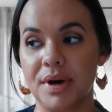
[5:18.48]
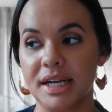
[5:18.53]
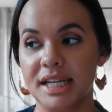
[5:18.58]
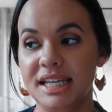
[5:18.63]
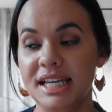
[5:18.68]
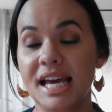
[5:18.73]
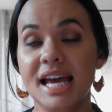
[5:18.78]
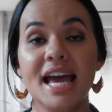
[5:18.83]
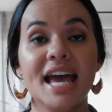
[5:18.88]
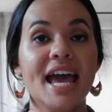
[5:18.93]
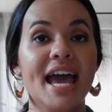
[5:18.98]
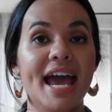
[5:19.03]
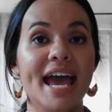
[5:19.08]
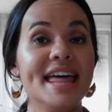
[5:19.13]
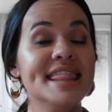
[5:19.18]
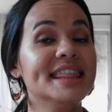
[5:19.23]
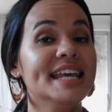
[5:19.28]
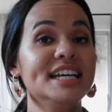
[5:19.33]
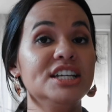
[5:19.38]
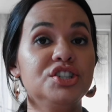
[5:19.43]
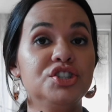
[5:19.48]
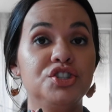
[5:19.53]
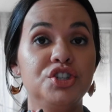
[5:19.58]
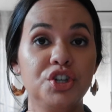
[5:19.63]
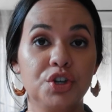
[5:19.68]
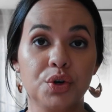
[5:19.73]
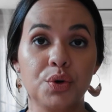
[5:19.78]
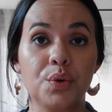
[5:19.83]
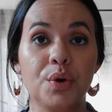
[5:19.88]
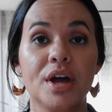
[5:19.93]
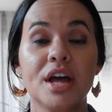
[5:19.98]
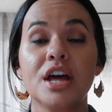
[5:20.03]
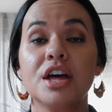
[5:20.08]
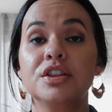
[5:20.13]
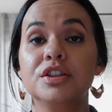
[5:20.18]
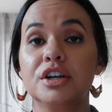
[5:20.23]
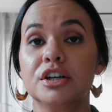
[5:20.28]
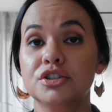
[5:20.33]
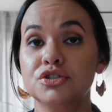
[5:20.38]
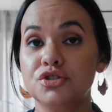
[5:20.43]
money and they do.
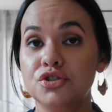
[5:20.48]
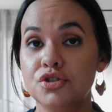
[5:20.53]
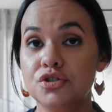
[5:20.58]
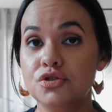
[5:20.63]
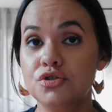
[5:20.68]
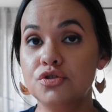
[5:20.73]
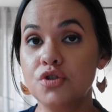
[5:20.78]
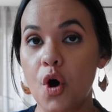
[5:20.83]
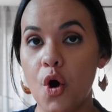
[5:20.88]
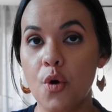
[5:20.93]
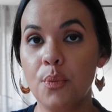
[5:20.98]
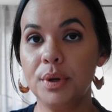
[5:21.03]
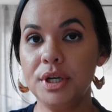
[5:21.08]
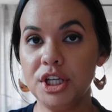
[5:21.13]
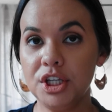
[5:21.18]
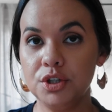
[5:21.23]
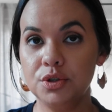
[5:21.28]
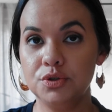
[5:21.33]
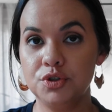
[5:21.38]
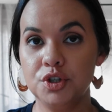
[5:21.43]
There are so many